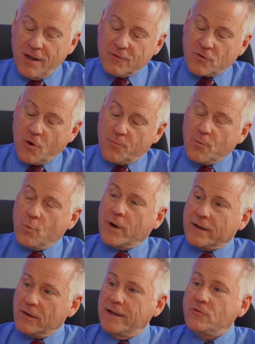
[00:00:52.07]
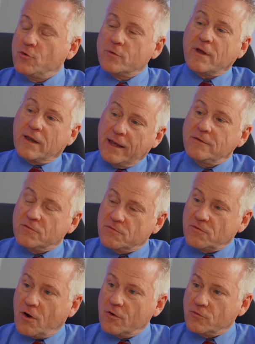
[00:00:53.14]
So what I'd like to do is I'd like to
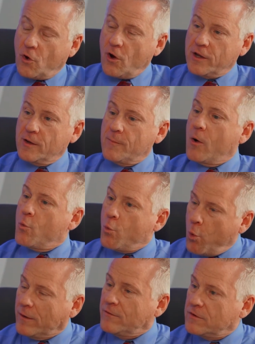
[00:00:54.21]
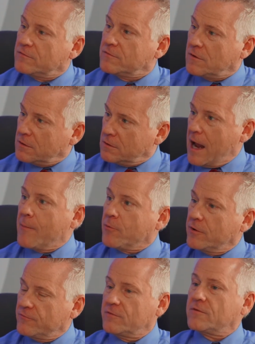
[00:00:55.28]
start talking about what this
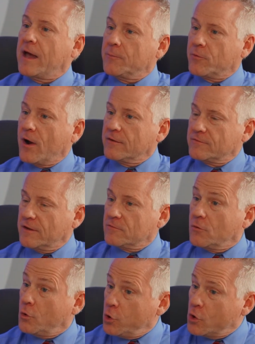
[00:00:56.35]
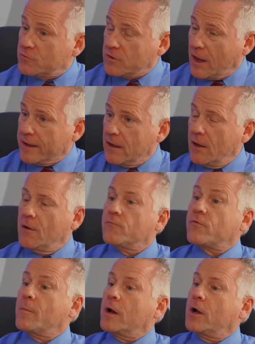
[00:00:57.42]
collaborative design process looks like
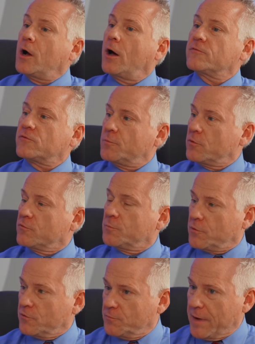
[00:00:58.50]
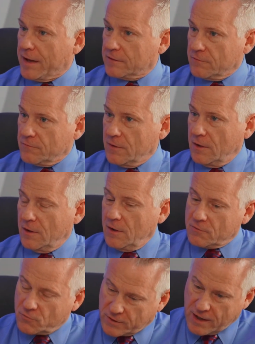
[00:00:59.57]
from a customer's perspective.
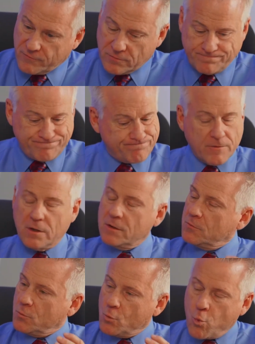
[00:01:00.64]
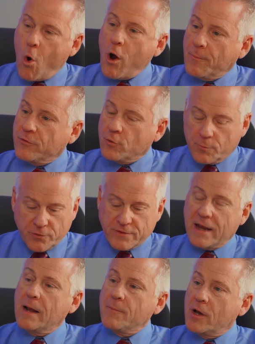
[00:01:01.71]
So Kevin, walk me through it.
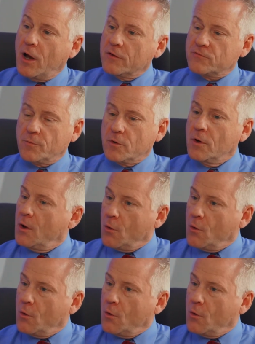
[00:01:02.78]
Pretend I'm a customer.